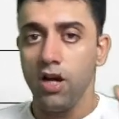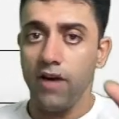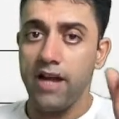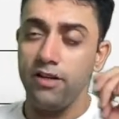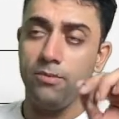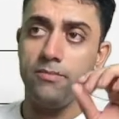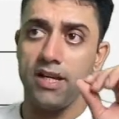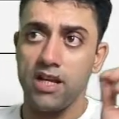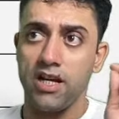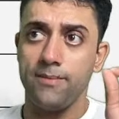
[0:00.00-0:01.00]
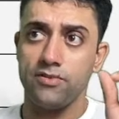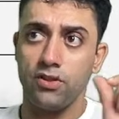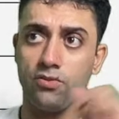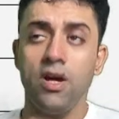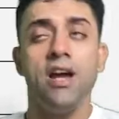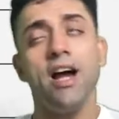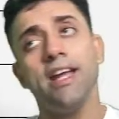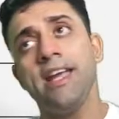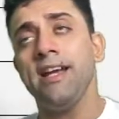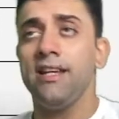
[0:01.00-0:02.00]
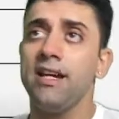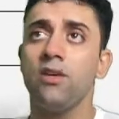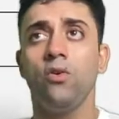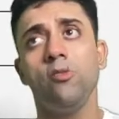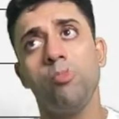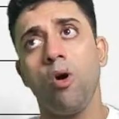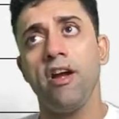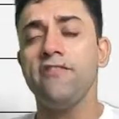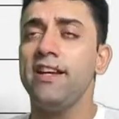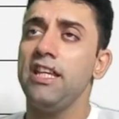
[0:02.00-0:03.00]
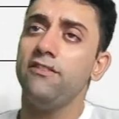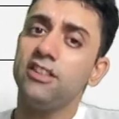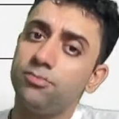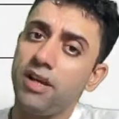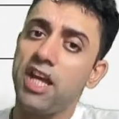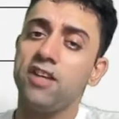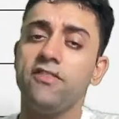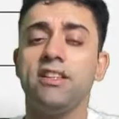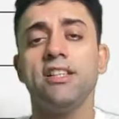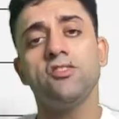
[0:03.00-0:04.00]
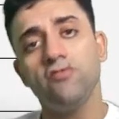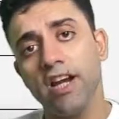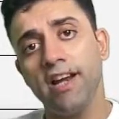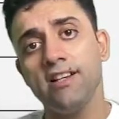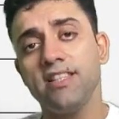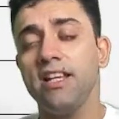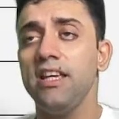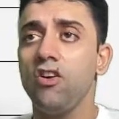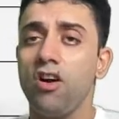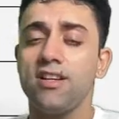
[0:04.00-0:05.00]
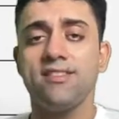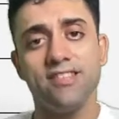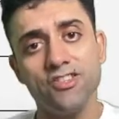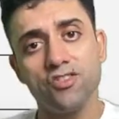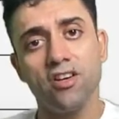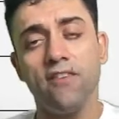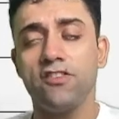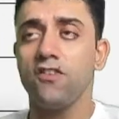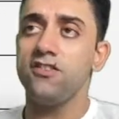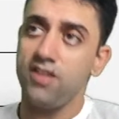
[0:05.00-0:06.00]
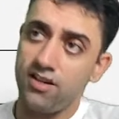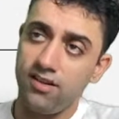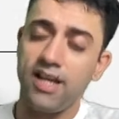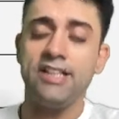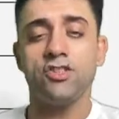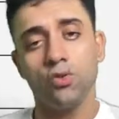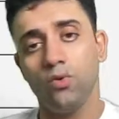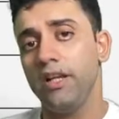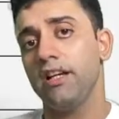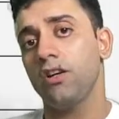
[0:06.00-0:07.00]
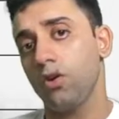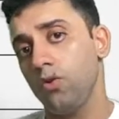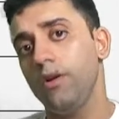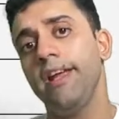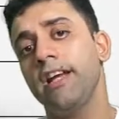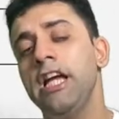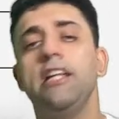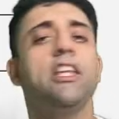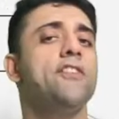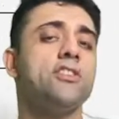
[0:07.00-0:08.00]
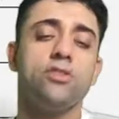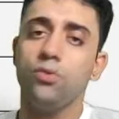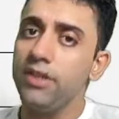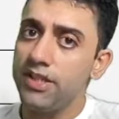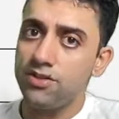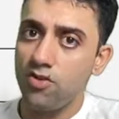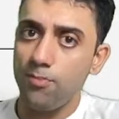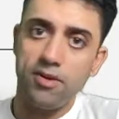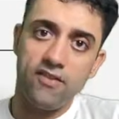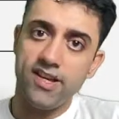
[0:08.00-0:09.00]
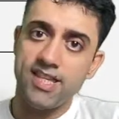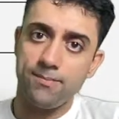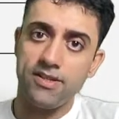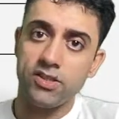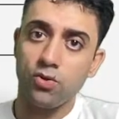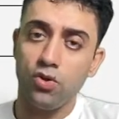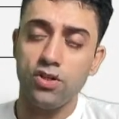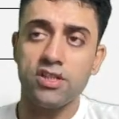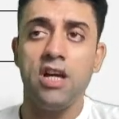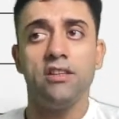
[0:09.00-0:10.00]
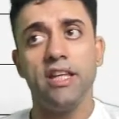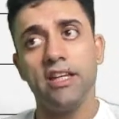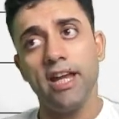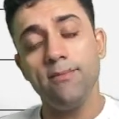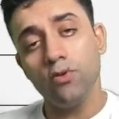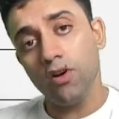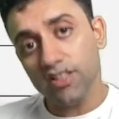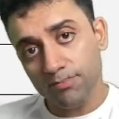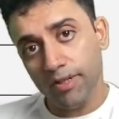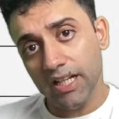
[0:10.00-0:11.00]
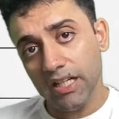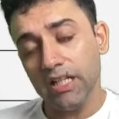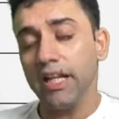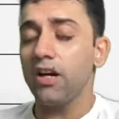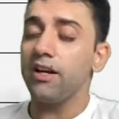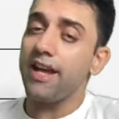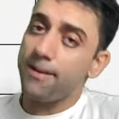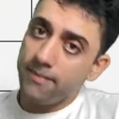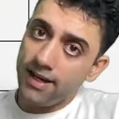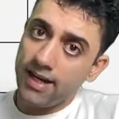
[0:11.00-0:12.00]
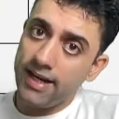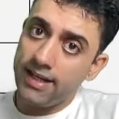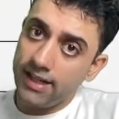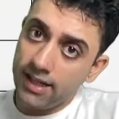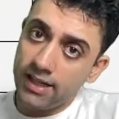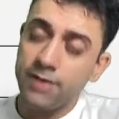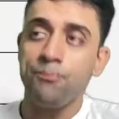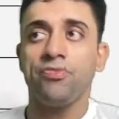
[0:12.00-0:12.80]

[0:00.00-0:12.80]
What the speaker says: I will be making a MCQ. A 8-year-old boy, when he was playing with his friends, then he got a seizure which was generalized tonic-clonic. There was no history of previous episodes. They came to hospital, they got a MRI done.